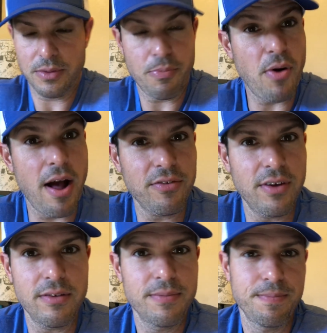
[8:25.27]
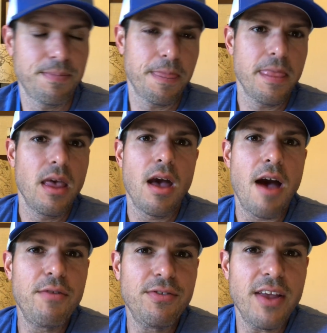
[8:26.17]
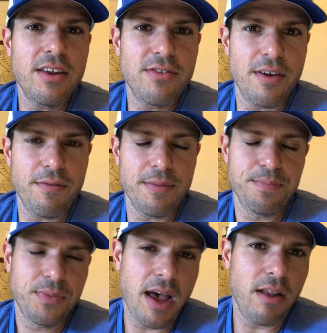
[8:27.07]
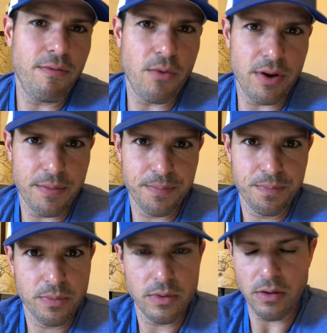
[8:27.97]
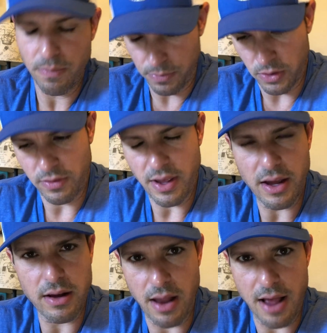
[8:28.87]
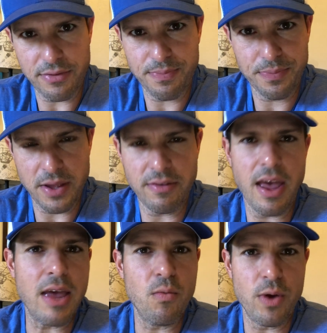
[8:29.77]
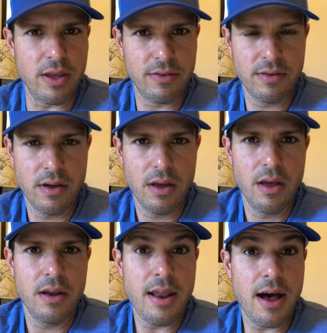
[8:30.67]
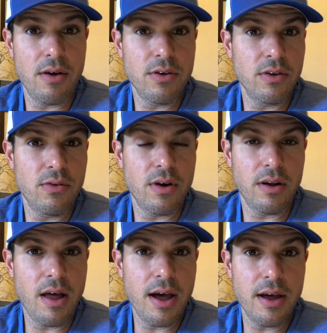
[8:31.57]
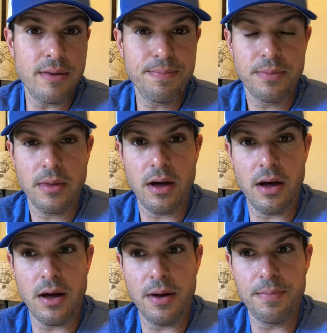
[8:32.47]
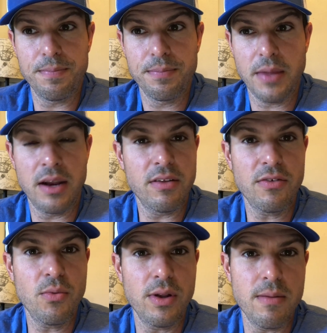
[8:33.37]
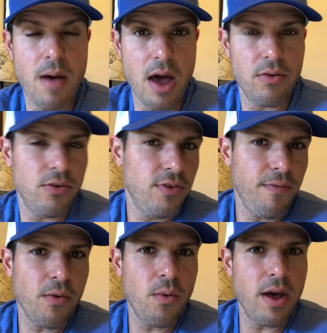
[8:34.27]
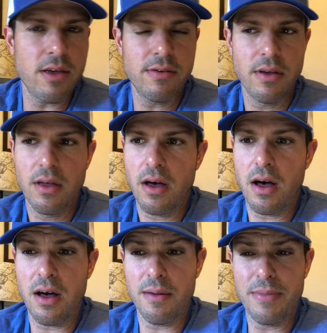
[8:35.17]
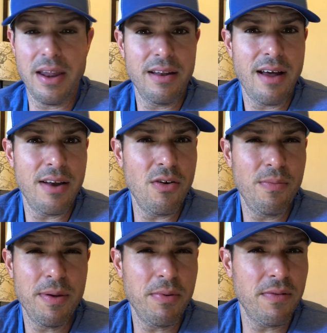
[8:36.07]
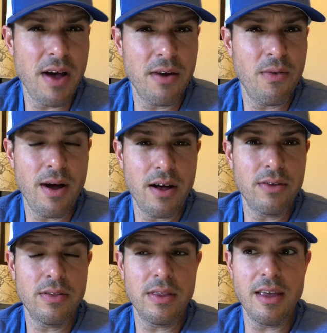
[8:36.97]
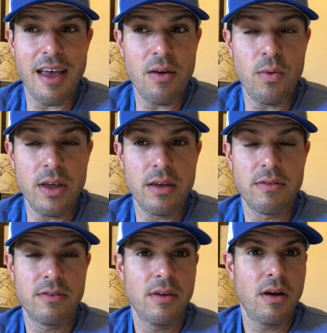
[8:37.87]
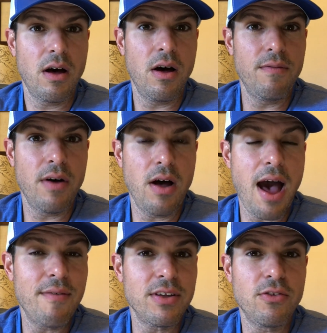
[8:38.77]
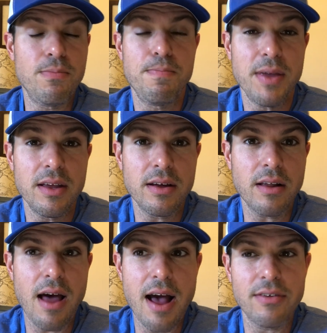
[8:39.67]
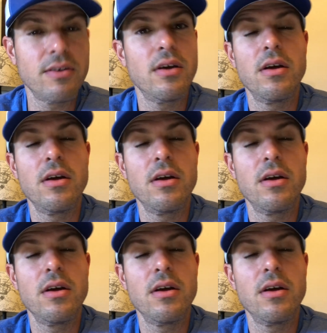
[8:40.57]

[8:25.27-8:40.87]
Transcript: process. Every state is different. California, you take a class. It's 8 weeks. Now, you can do it online, and it doesn't really matter. There's different ways that I know people have gotten around the 8 weeks of having to be in a class.